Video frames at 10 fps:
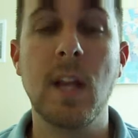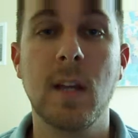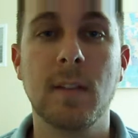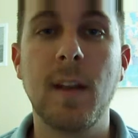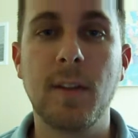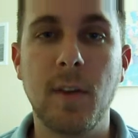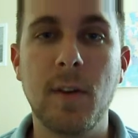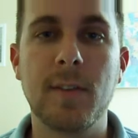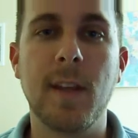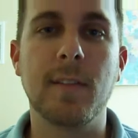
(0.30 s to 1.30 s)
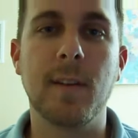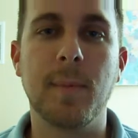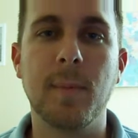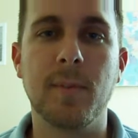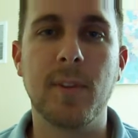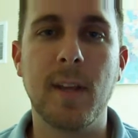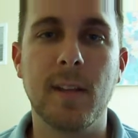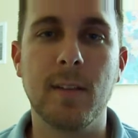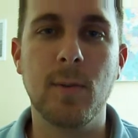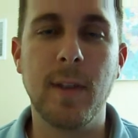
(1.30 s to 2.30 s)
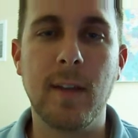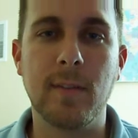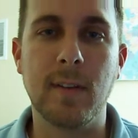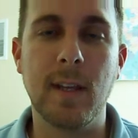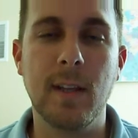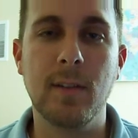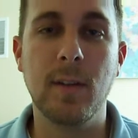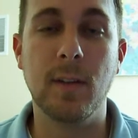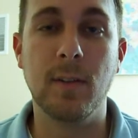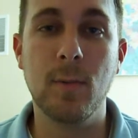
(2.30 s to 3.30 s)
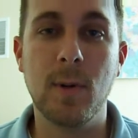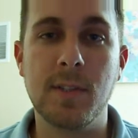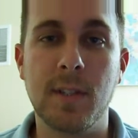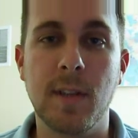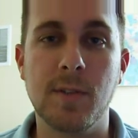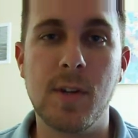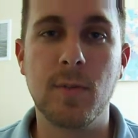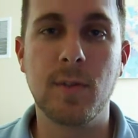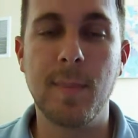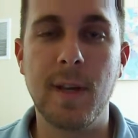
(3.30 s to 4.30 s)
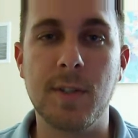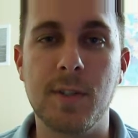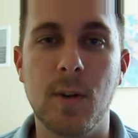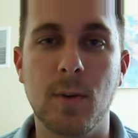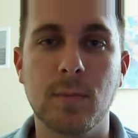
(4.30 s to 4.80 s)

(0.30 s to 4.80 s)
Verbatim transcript: Today's Thursday, September 2nd, 2010, and you're watching the Joe Somebody Show.